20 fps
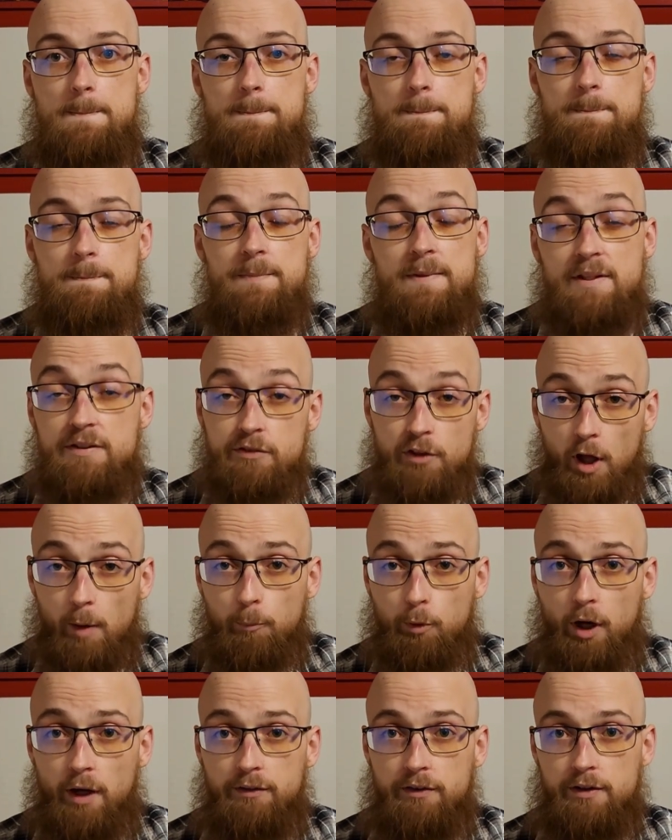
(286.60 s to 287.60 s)
This thought
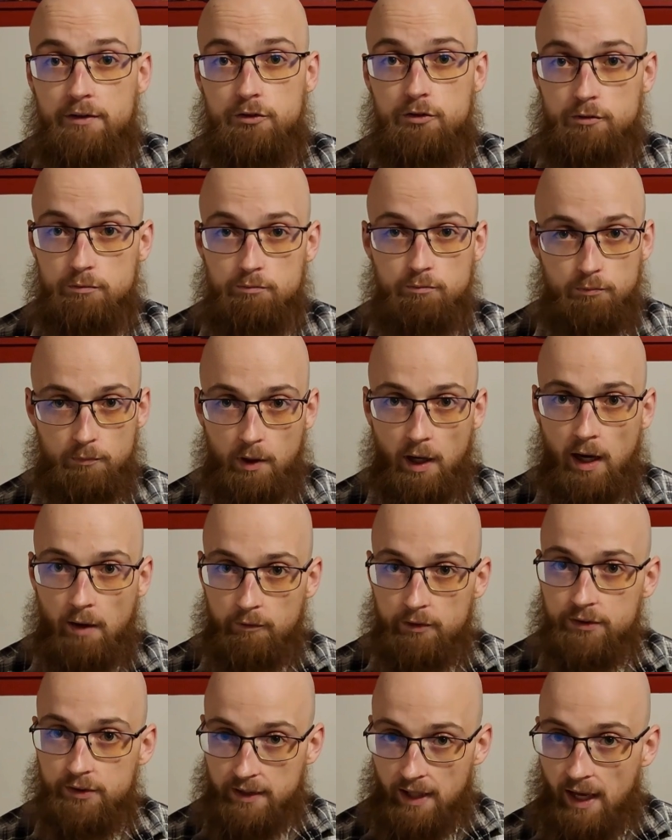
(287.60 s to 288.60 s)
process
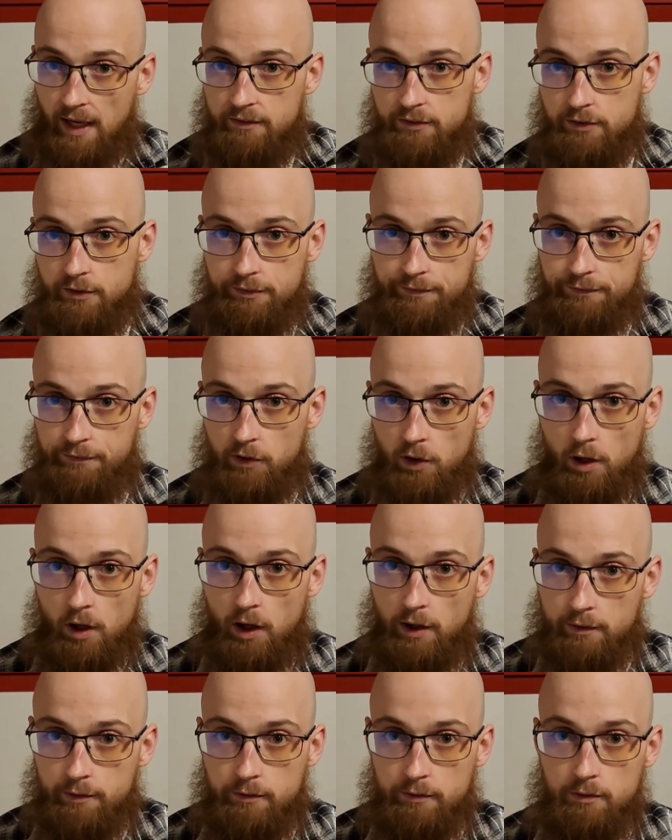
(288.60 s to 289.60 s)
obviously has its
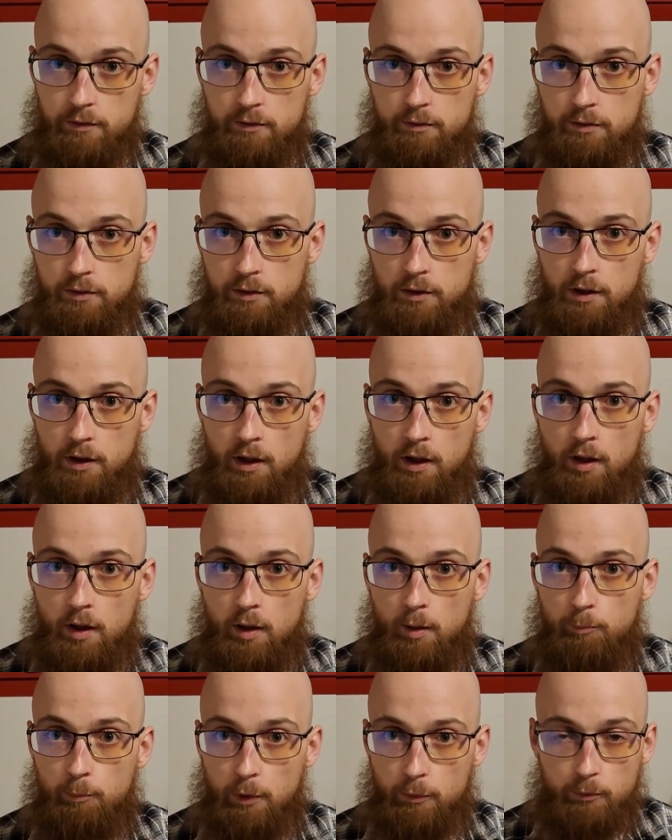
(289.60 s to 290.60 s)
flaws,
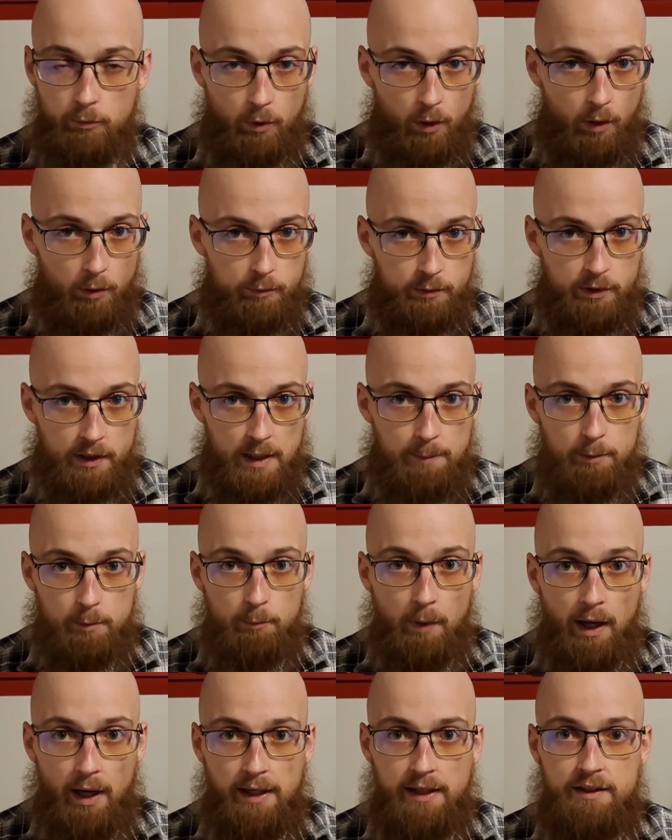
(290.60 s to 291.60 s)
but keep in
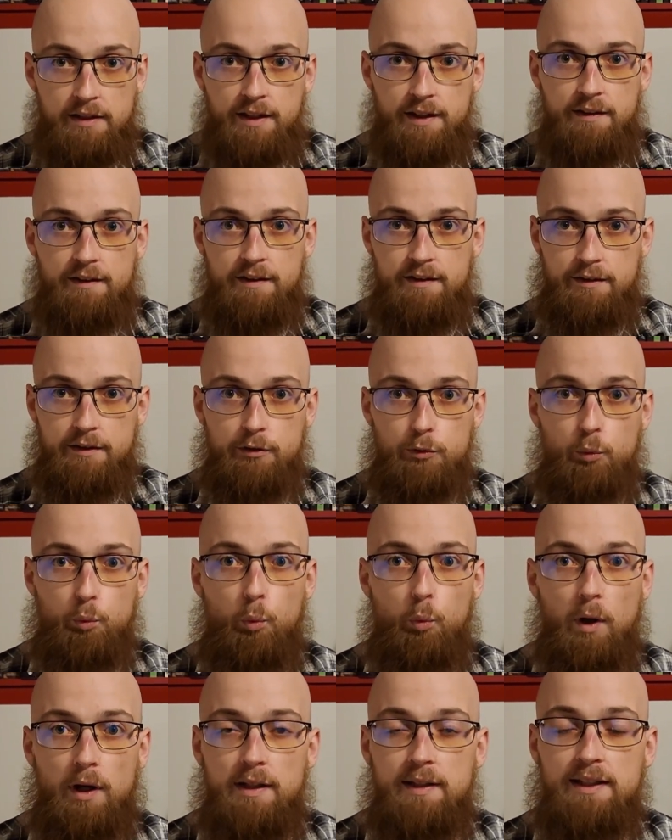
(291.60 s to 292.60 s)
mind, this is
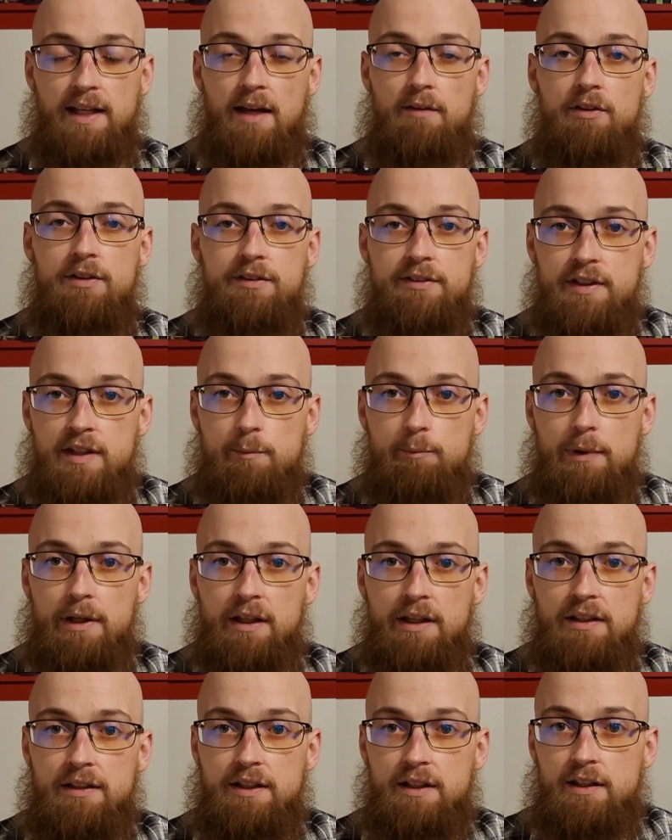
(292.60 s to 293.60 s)
what gave us the
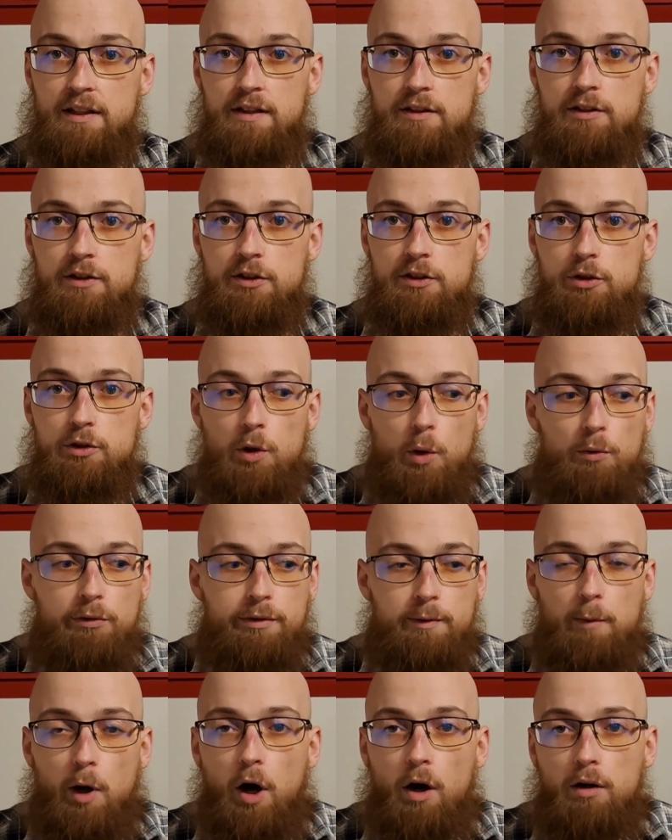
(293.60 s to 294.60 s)
ability to go
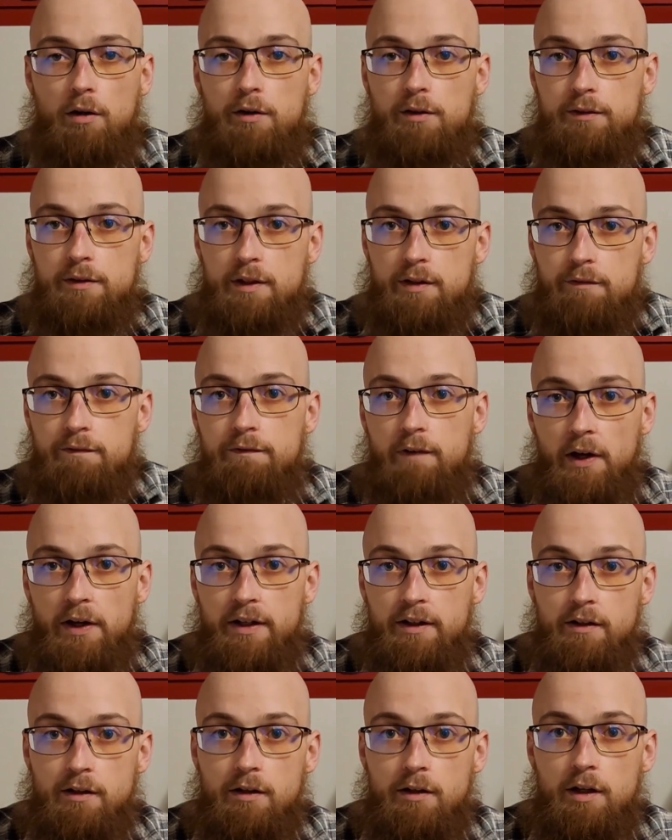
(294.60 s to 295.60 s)
from harnessing
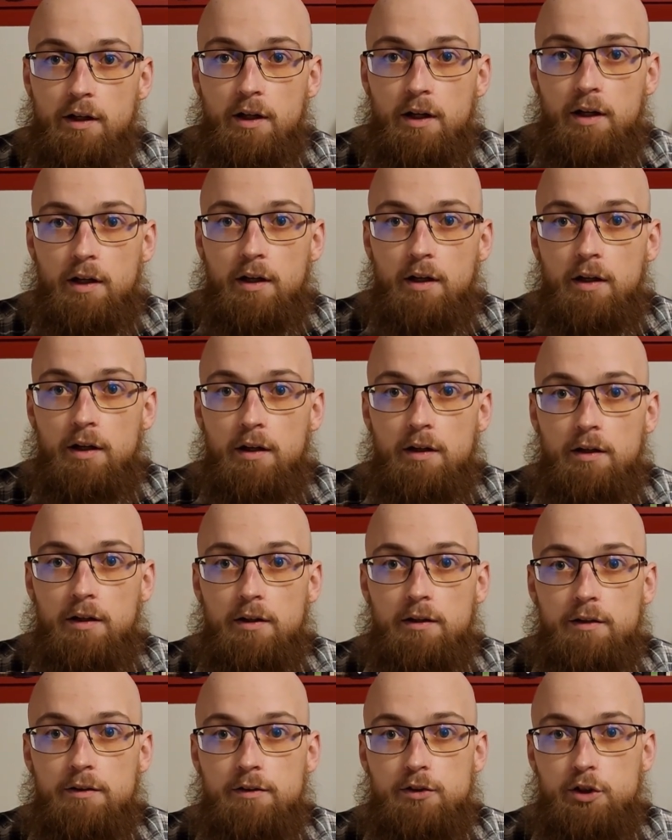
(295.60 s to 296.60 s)
fire
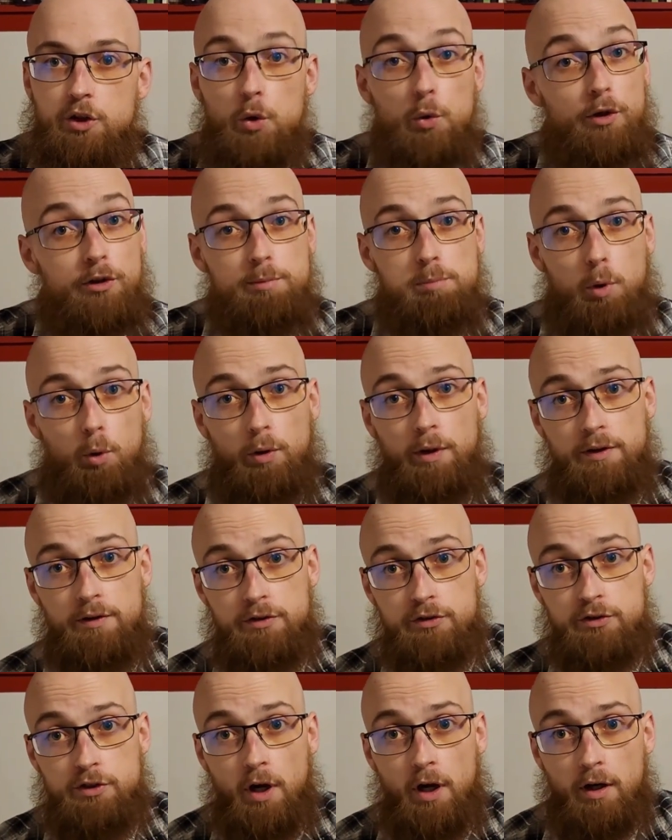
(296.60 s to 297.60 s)
to exploring the
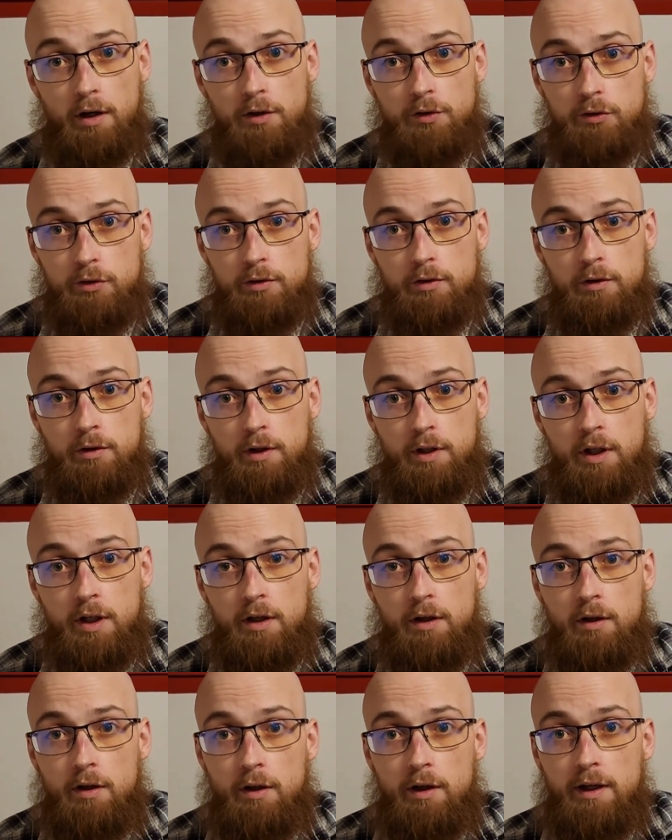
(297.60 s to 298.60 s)
stars.
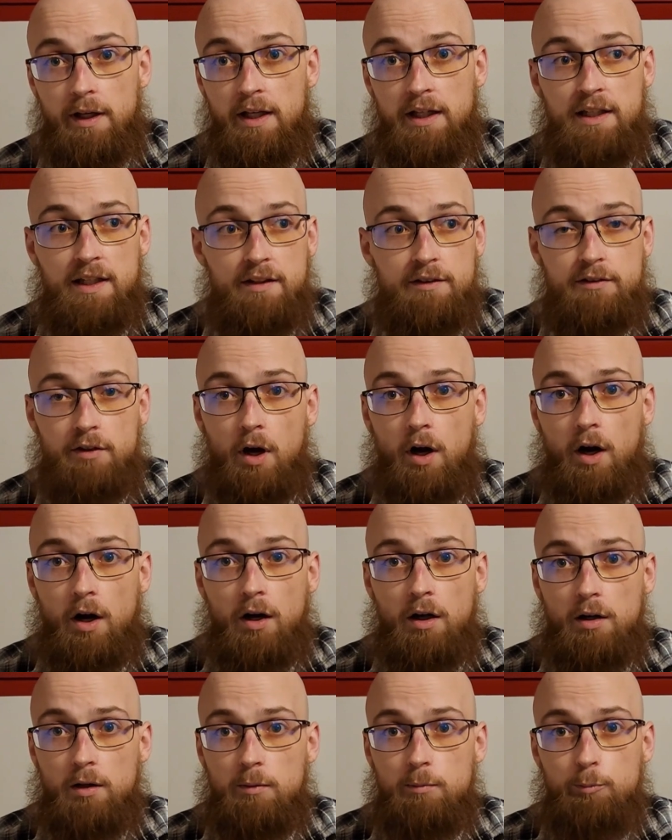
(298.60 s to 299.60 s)
It is
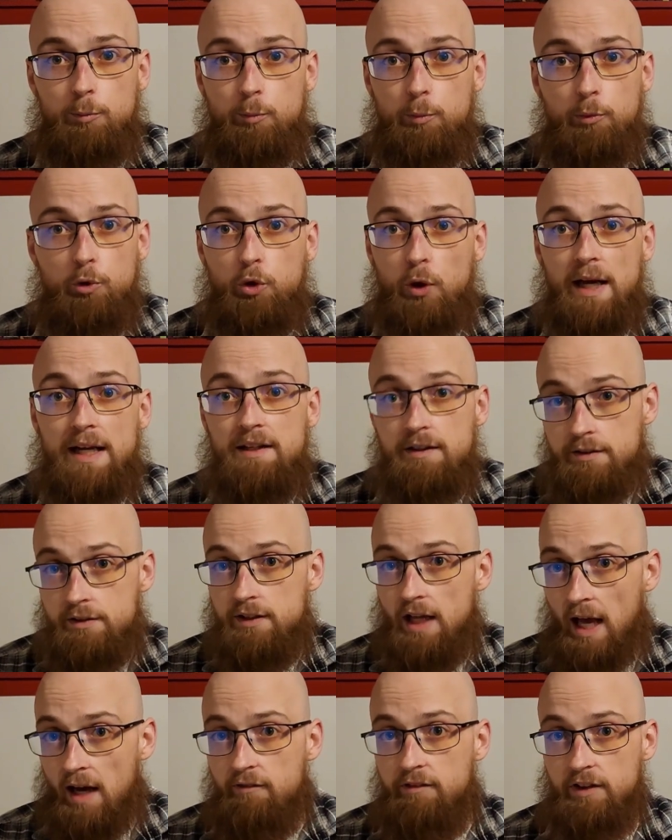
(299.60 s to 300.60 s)
our greatest
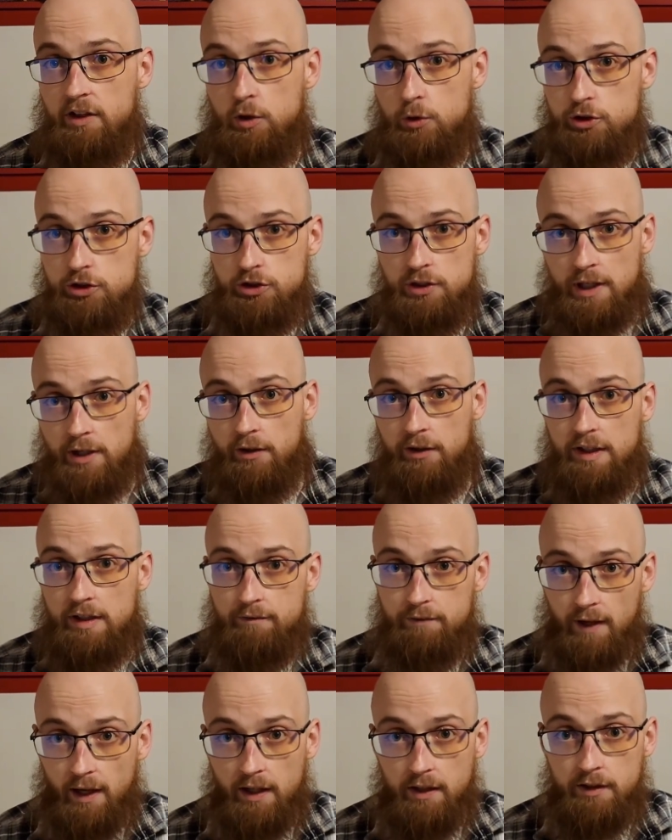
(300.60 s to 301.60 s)
evolutionary
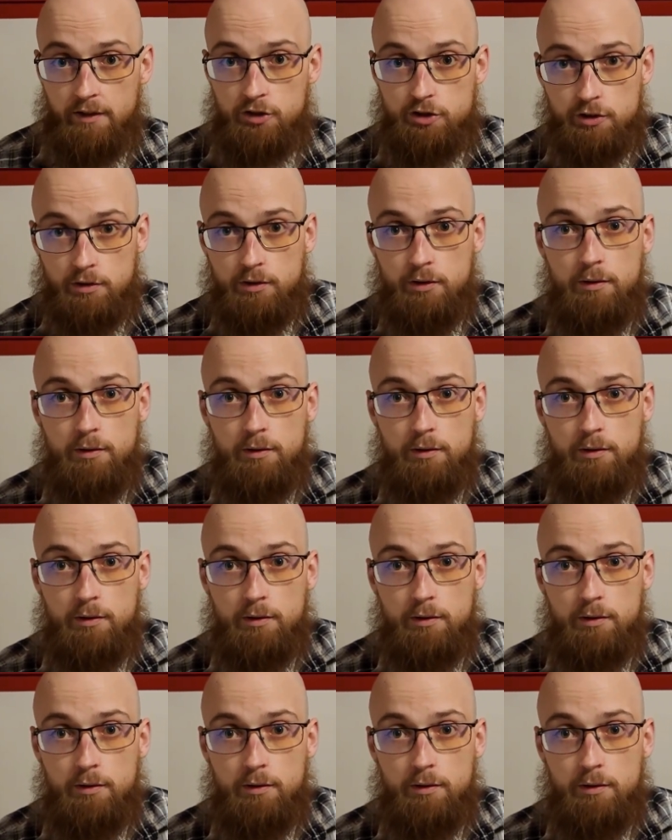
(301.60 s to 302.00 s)
advantage.